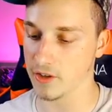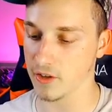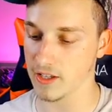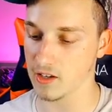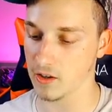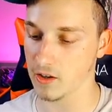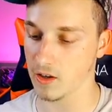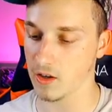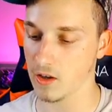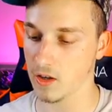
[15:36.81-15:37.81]
So that's another
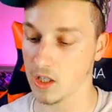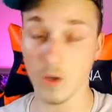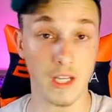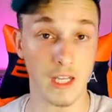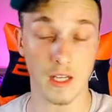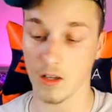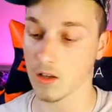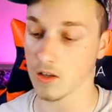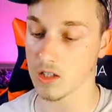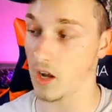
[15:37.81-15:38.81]
Yugi
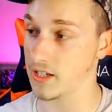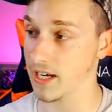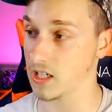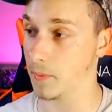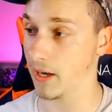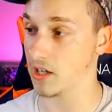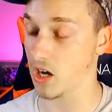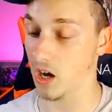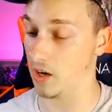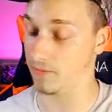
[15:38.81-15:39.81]
starter deck Spanish
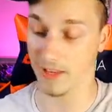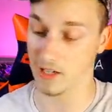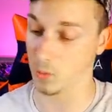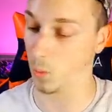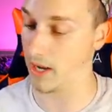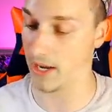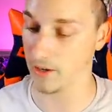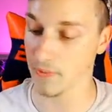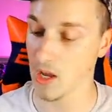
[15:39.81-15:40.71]
card. That is weird.